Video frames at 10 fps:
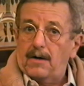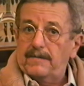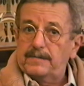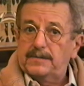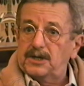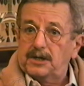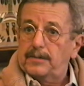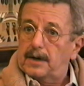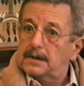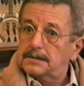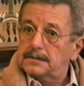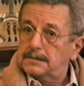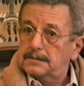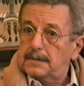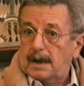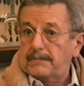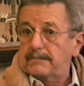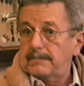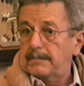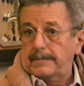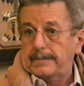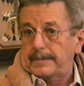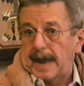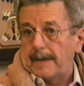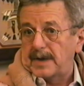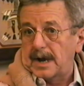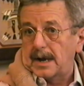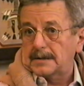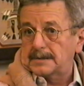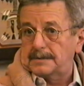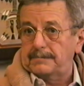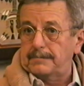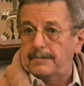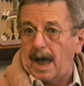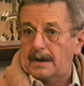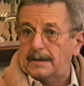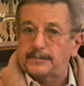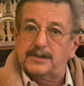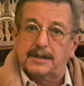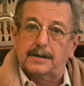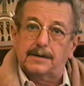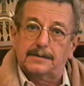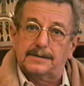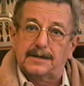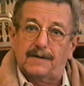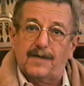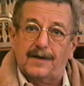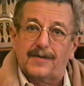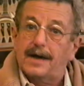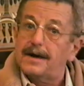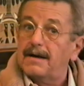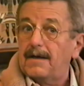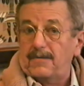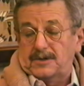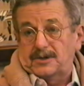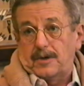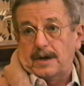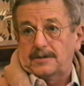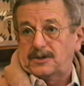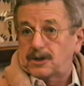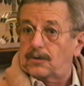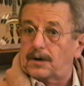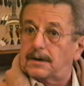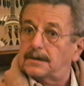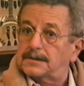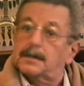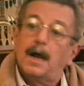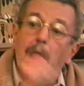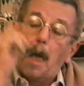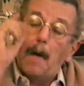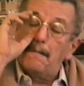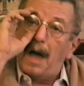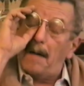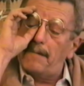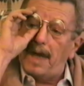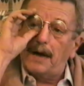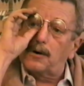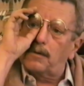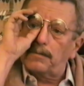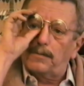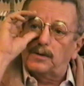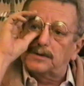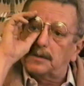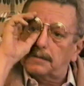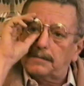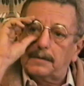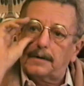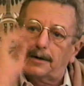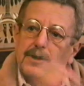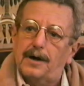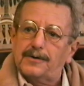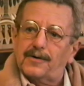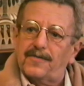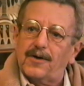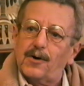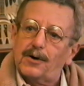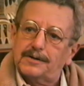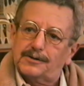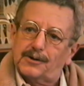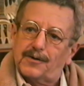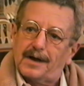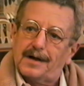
pair of jitterbugs. And tap dance and backup singer and stuff like that. This show had showgirls. Bob Banner was the conductor of the orchestra